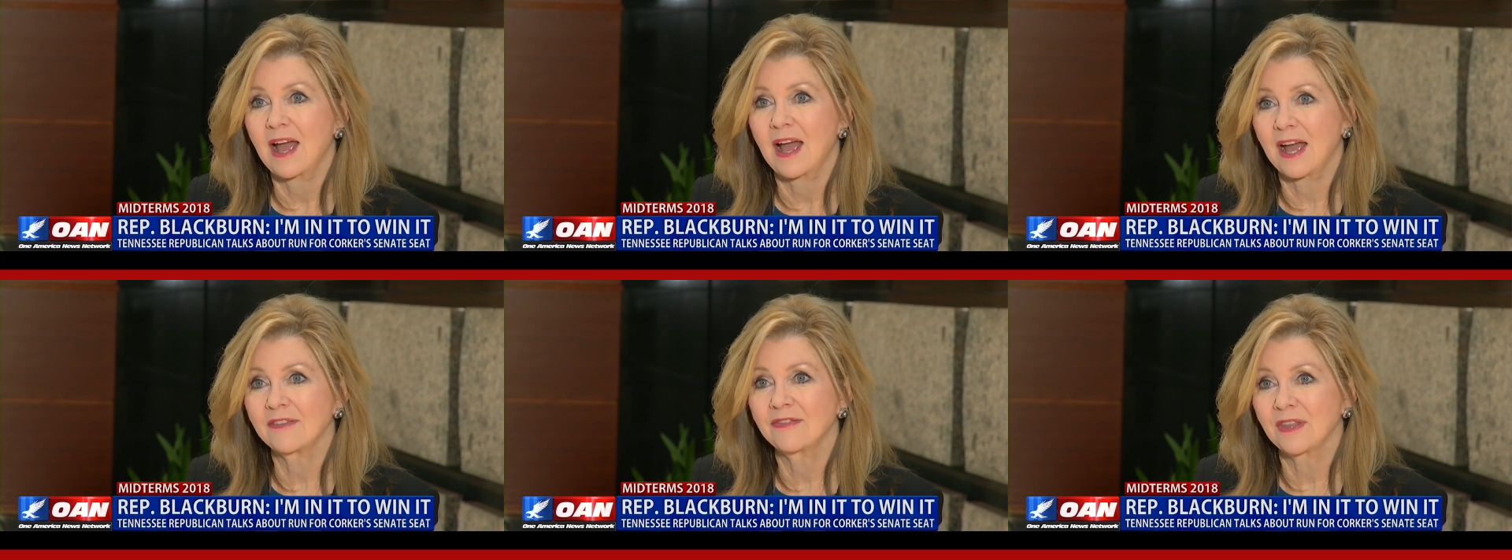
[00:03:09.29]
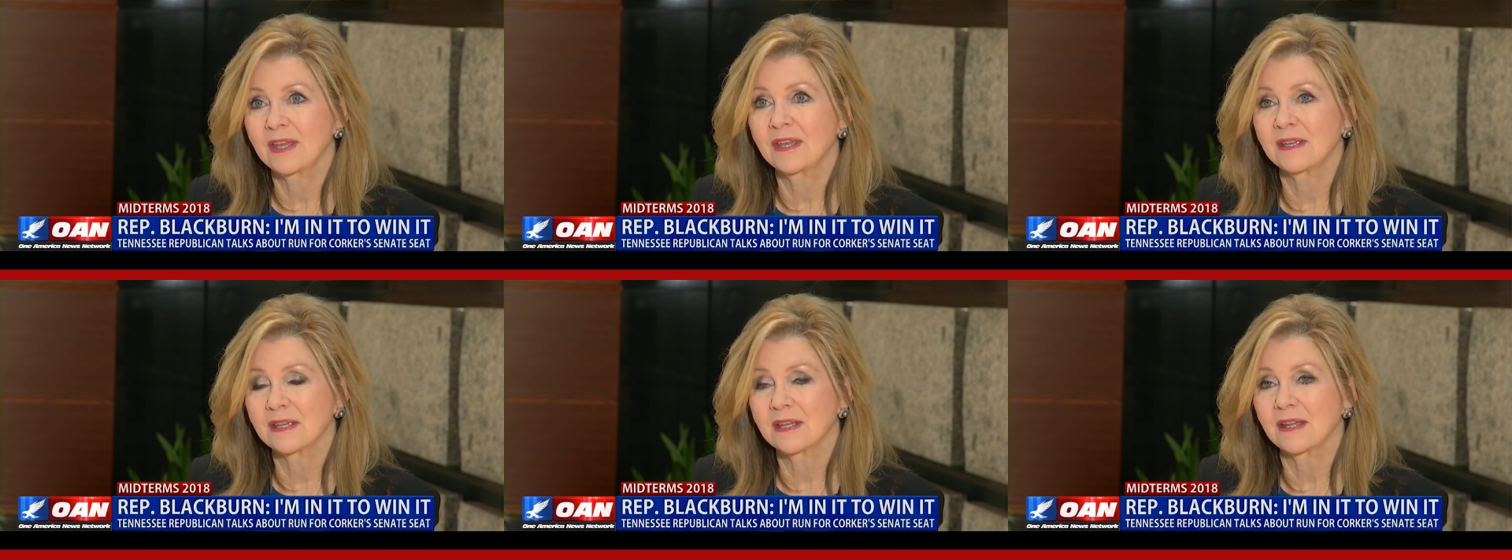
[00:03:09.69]
I
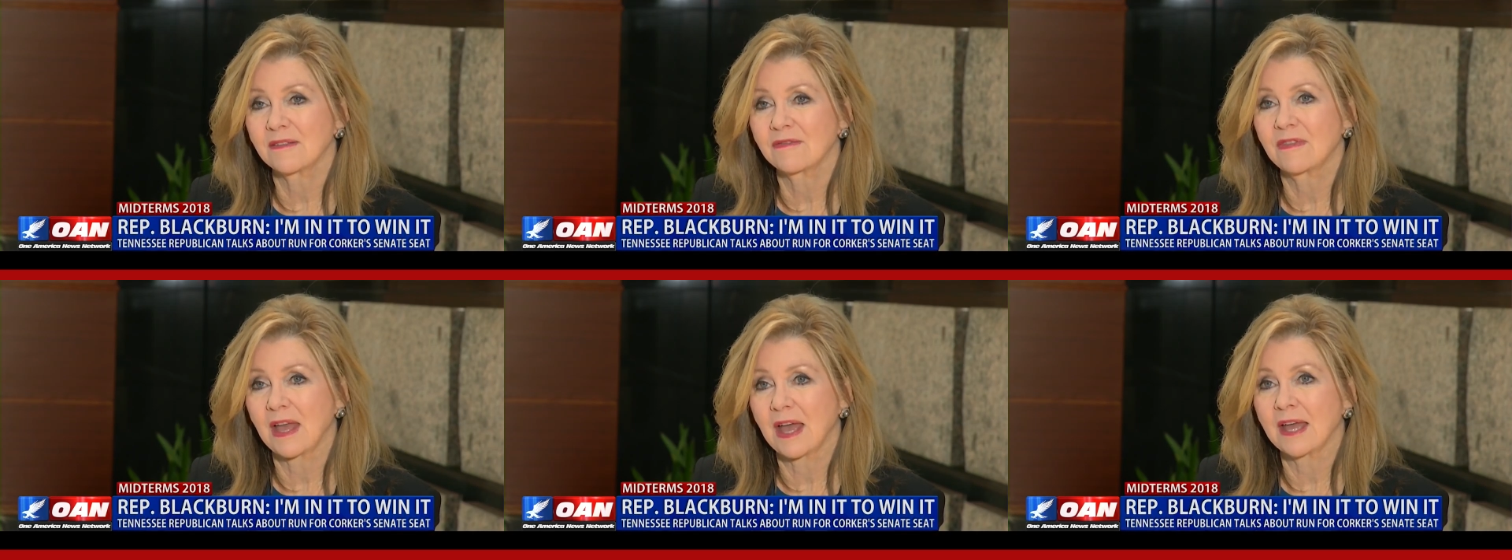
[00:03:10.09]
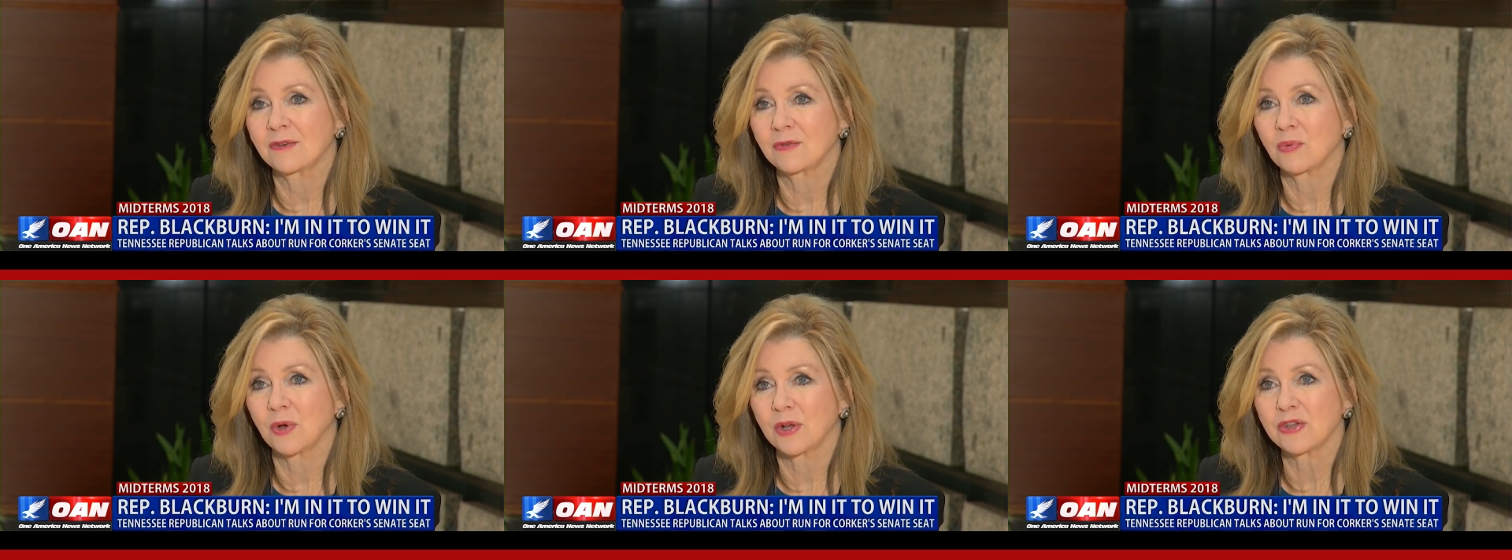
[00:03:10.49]
think
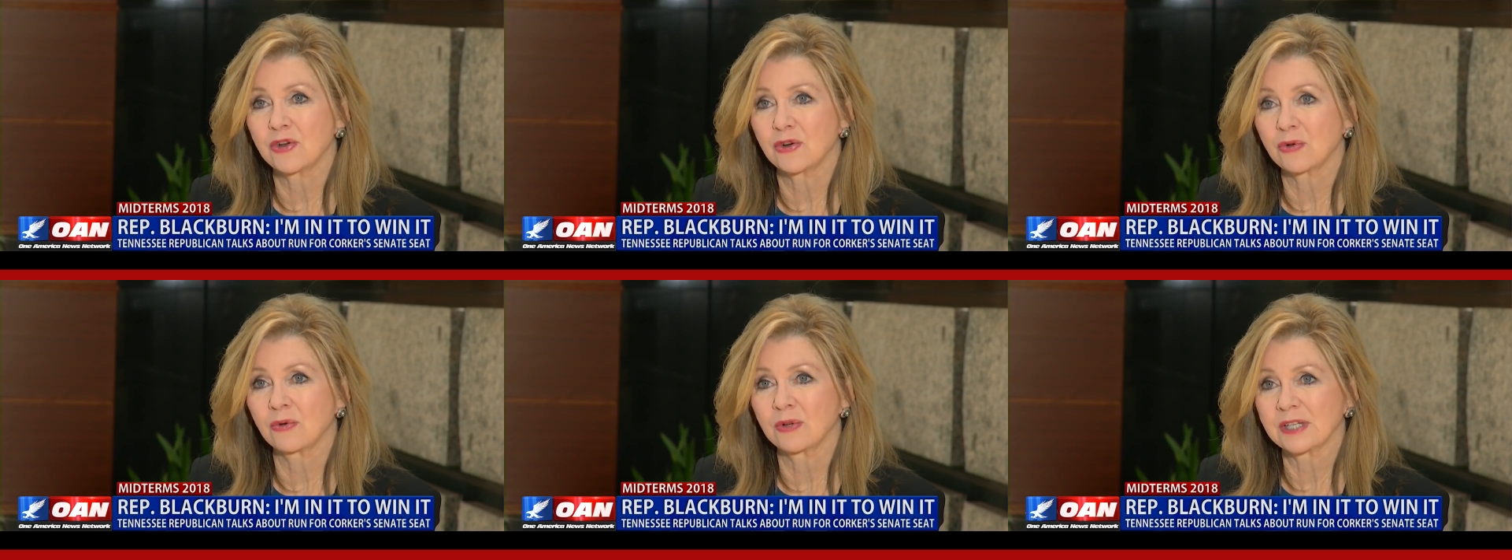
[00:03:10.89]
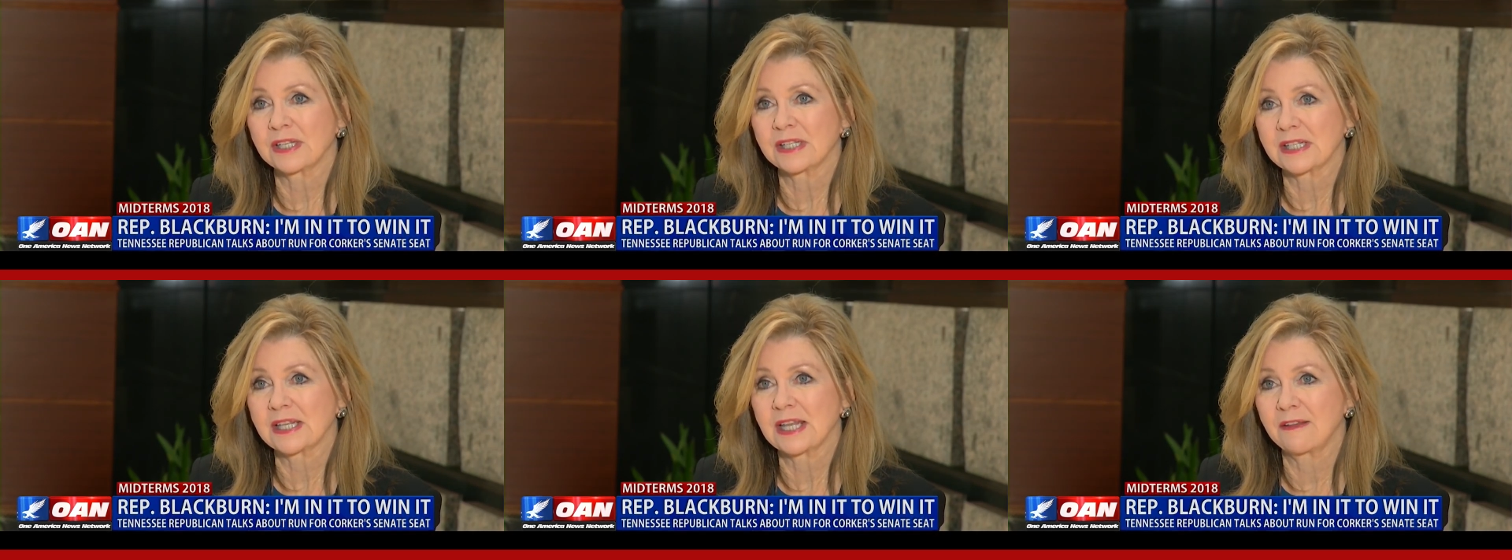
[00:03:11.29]
that what you're going
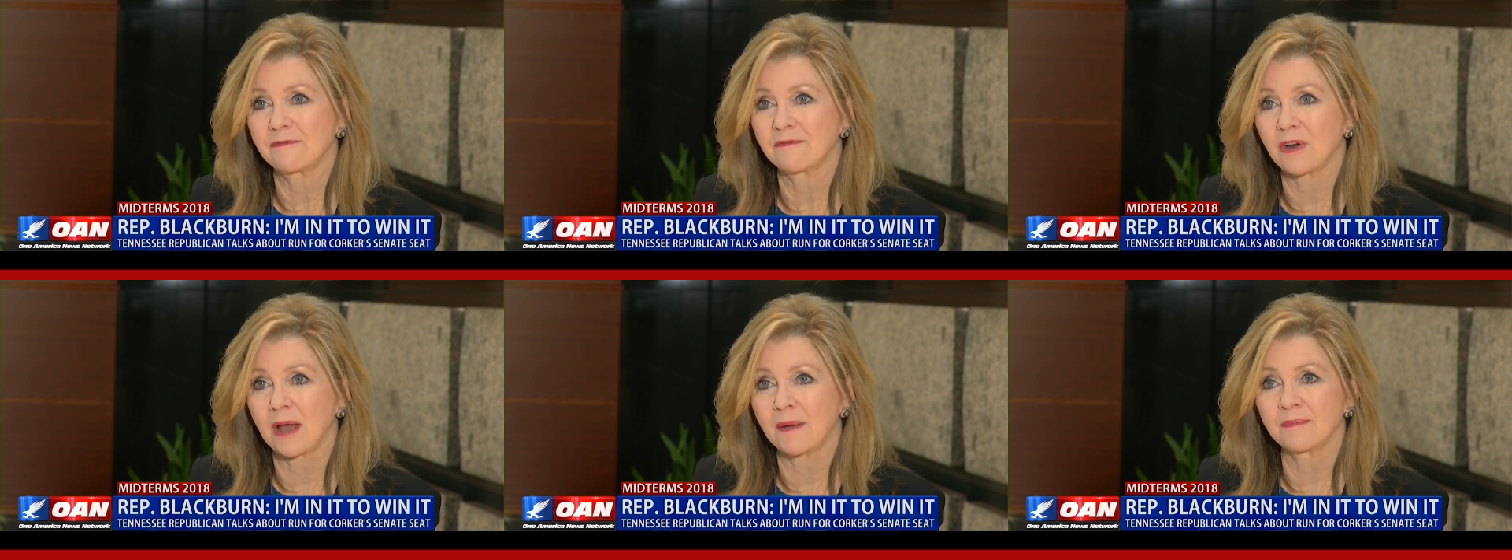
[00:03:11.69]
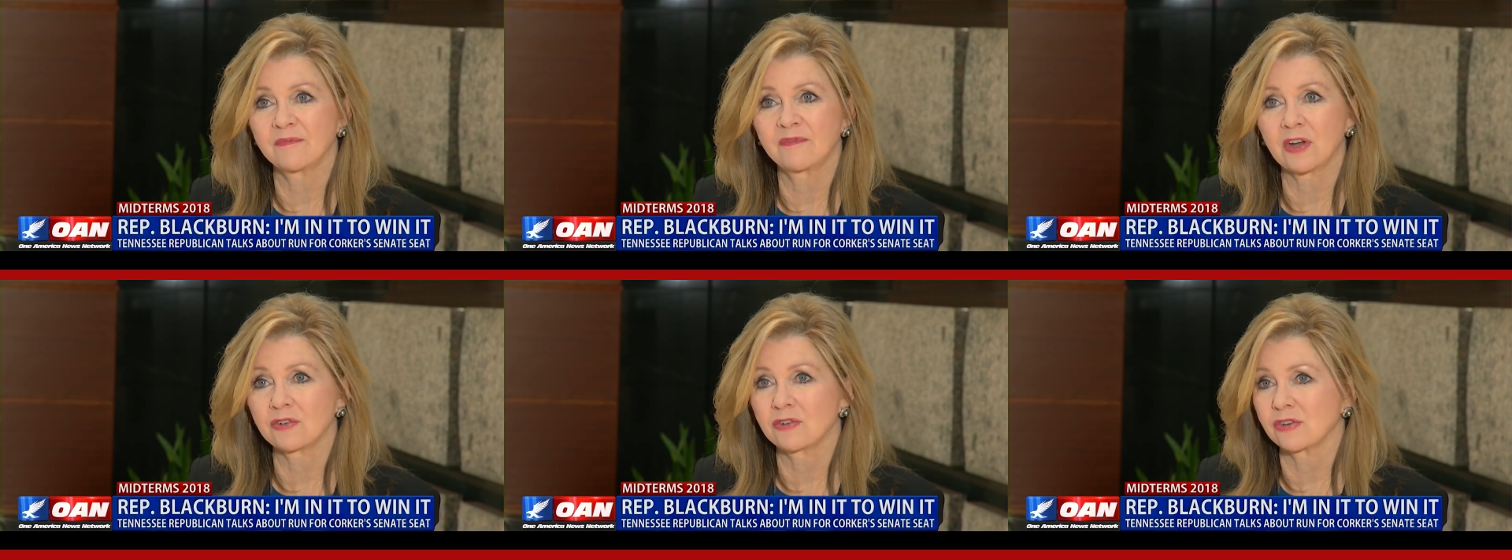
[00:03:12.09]
to see from
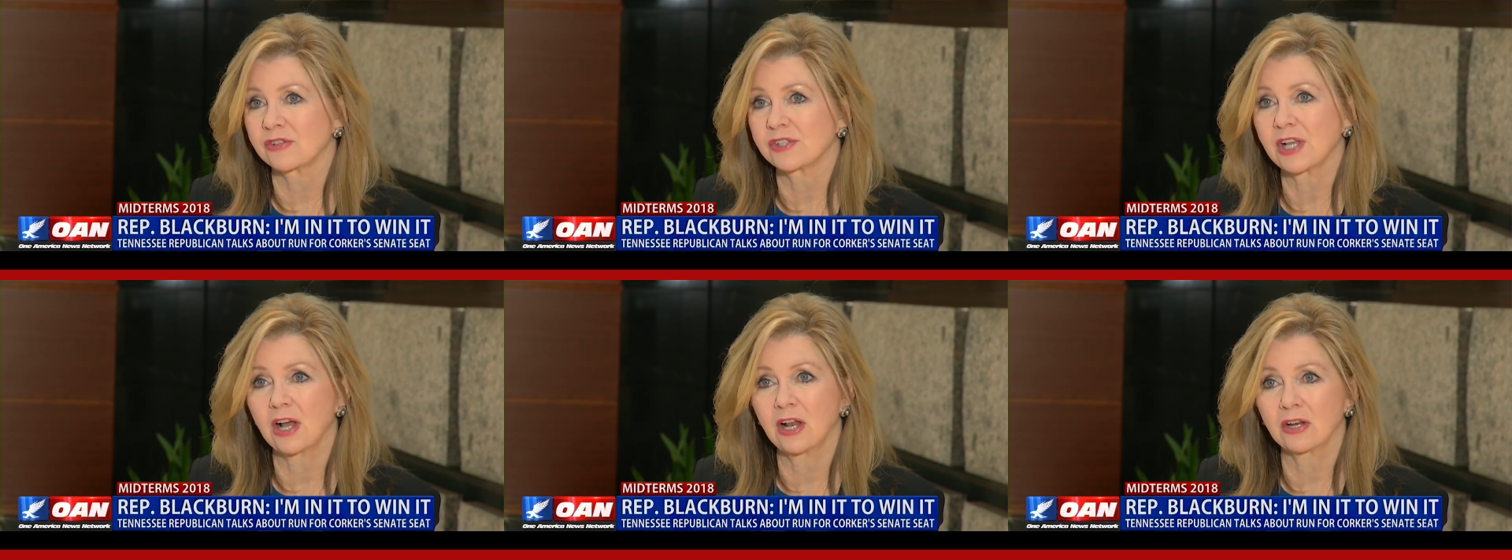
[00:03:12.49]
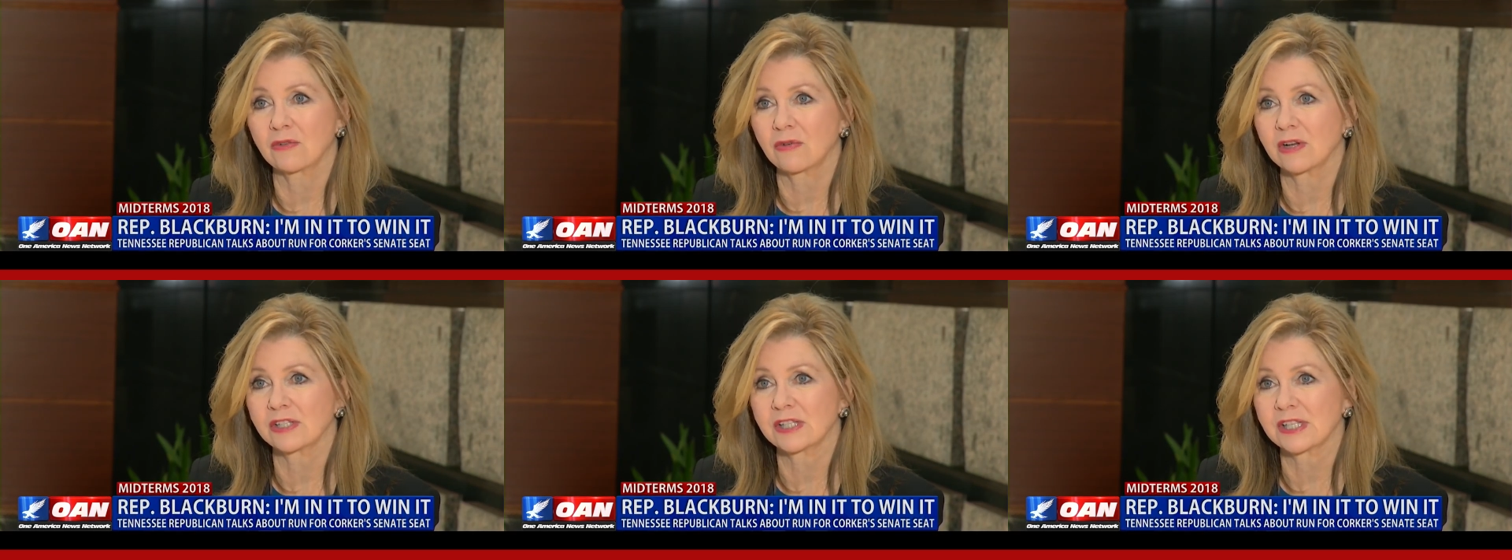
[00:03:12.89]
voters all
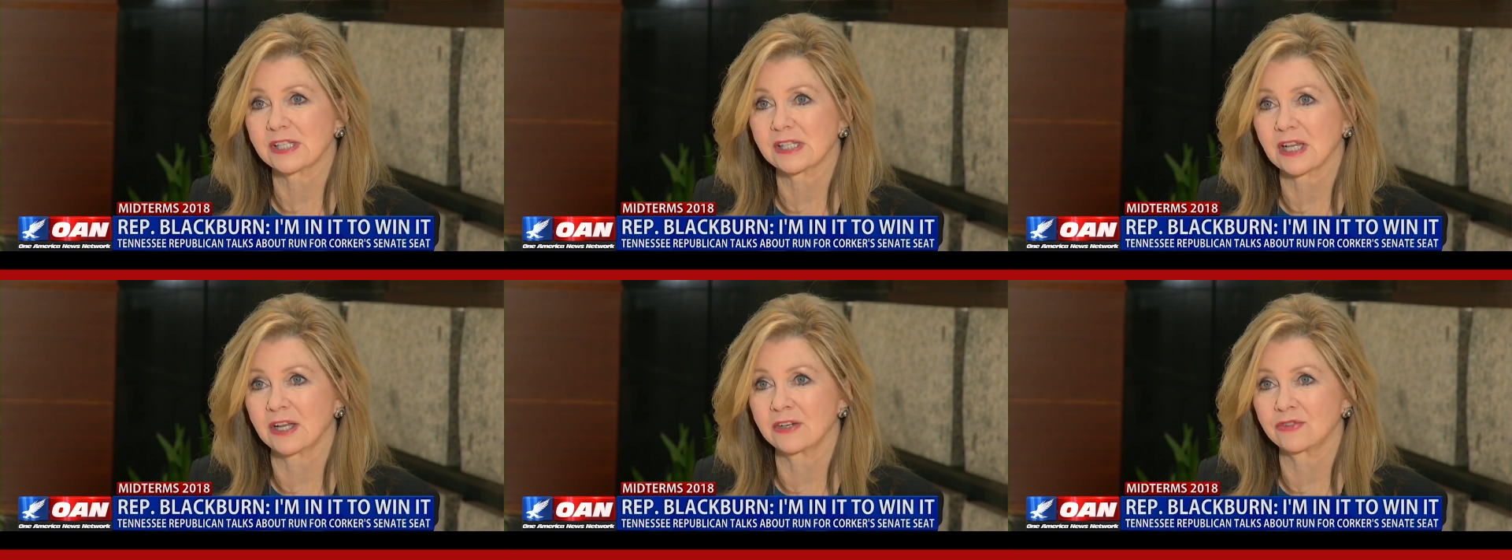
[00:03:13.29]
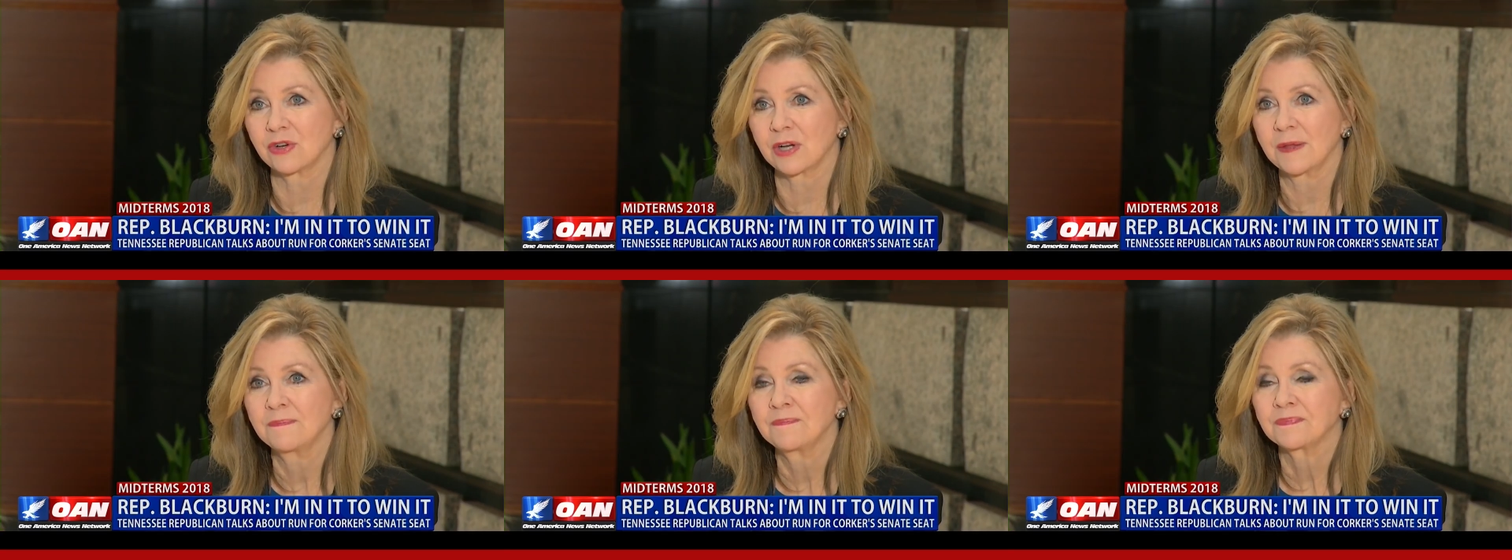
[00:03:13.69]
across this
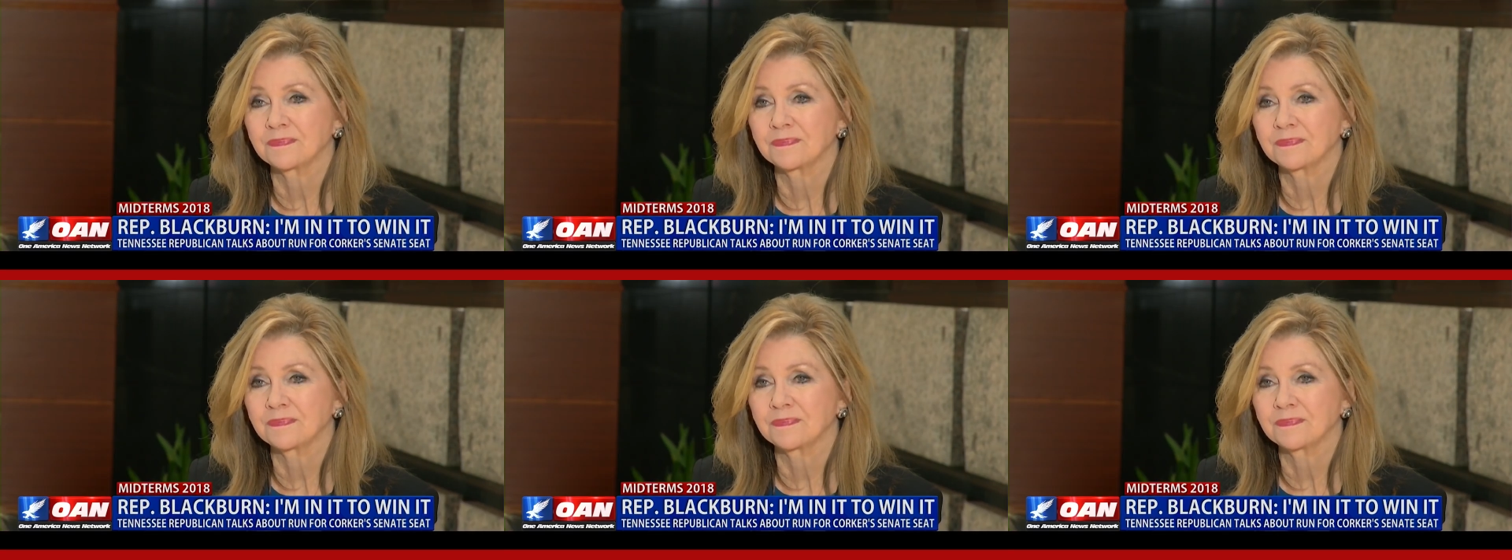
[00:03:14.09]
country,